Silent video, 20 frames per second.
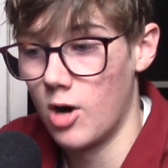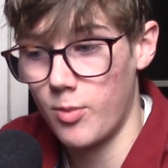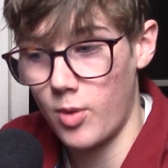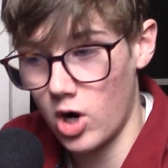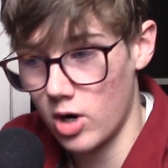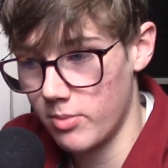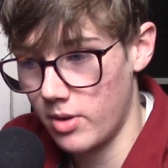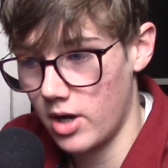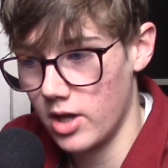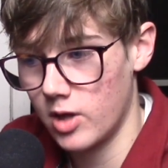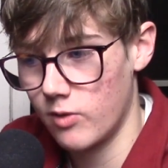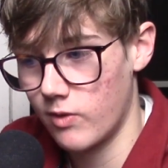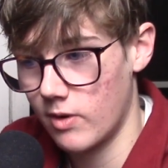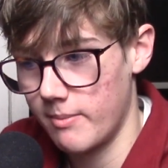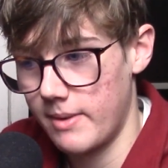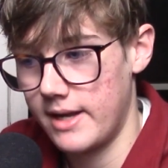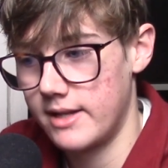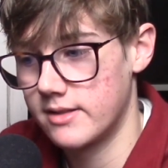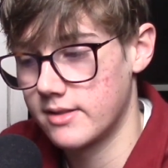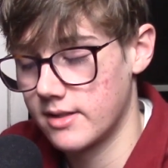Amar Ballo
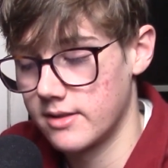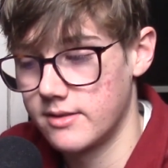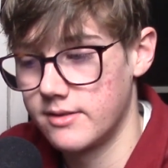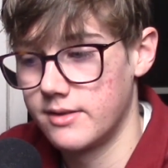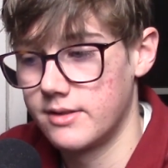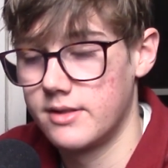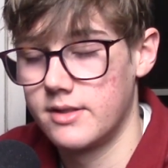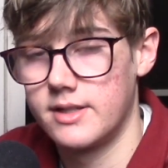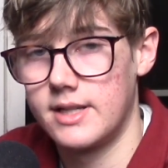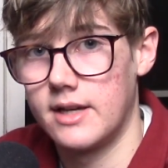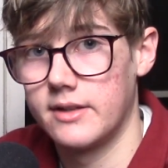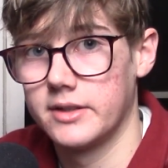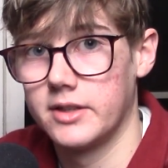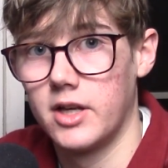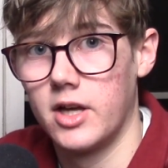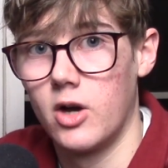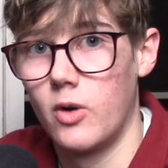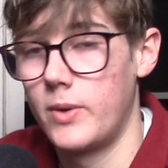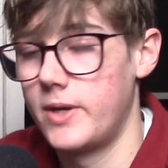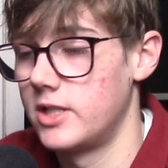remains consistent
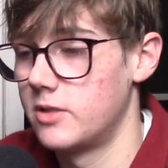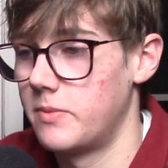down low.